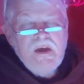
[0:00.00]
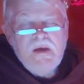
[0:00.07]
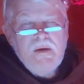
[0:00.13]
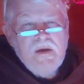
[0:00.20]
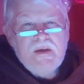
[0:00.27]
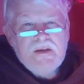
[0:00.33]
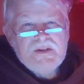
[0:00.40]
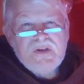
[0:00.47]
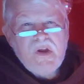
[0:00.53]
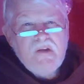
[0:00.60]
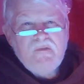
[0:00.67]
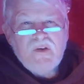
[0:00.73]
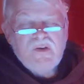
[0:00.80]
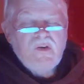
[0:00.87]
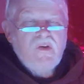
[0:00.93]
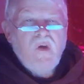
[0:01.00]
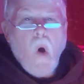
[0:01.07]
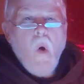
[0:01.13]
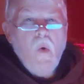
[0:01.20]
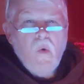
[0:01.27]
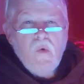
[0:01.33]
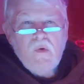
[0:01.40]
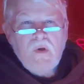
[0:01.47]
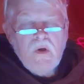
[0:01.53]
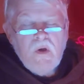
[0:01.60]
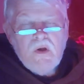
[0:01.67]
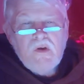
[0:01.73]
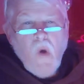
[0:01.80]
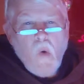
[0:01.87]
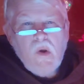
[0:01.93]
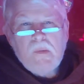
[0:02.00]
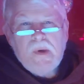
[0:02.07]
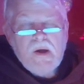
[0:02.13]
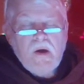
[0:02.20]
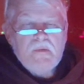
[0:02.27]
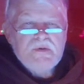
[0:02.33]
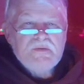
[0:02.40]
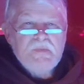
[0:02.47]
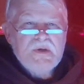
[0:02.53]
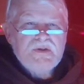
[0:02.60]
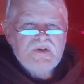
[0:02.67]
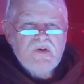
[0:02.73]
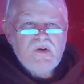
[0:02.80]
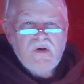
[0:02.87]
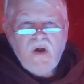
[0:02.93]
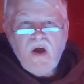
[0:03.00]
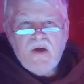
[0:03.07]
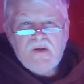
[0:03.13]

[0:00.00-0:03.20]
he instead of a toad, toady becomes Mr.